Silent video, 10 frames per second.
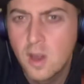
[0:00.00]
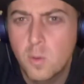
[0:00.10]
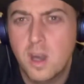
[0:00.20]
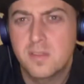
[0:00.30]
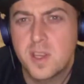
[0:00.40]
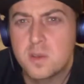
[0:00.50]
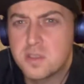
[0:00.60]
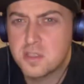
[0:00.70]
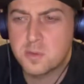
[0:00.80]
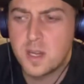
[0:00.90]
What I've
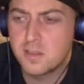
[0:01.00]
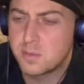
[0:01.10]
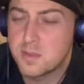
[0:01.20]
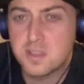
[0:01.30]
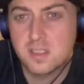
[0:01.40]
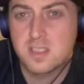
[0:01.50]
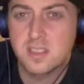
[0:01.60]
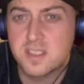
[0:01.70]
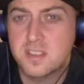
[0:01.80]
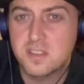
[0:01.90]
noticed as well from the songs I
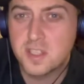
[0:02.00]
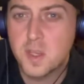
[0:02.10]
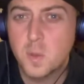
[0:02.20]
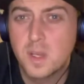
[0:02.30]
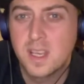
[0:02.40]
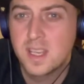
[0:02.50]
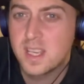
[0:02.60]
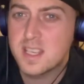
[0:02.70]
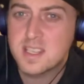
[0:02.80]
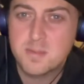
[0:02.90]
listened to,
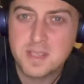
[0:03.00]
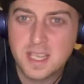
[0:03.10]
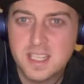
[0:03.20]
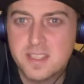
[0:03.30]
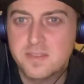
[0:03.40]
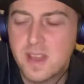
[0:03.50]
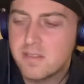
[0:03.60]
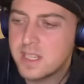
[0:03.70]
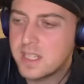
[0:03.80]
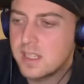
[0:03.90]
it seems like he's
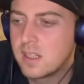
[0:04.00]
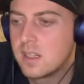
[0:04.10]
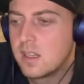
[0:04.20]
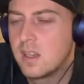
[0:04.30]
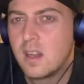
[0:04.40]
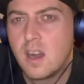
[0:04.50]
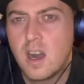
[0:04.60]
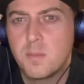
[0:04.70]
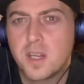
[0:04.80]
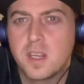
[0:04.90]
very
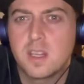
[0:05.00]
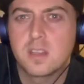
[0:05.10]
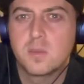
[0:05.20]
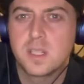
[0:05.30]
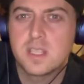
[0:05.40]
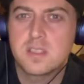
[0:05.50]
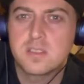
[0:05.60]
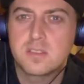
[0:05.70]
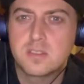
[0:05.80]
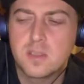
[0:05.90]
harmonic when he's
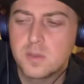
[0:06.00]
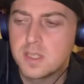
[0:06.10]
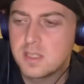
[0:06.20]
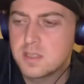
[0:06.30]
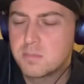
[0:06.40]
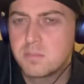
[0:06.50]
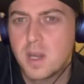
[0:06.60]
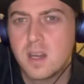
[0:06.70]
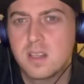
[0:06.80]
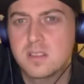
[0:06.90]
doing his
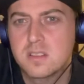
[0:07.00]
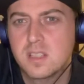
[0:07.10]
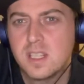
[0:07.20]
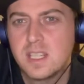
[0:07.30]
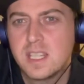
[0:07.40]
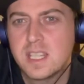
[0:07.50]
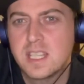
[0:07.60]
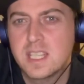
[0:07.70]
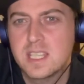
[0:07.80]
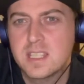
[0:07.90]
parts.
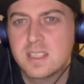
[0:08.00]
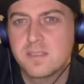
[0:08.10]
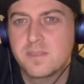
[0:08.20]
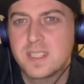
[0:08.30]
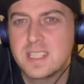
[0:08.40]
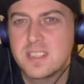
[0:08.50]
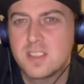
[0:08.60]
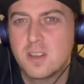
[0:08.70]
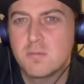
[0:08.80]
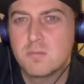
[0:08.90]
He's he's
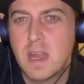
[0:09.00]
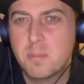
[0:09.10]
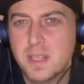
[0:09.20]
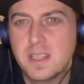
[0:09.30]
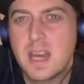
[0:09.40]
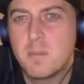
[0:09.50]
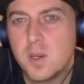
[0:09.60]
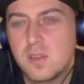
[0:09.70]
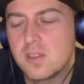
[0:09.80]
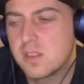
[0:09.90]
not rapping that
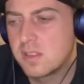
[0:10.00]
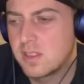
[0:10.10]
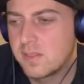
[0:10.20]
much.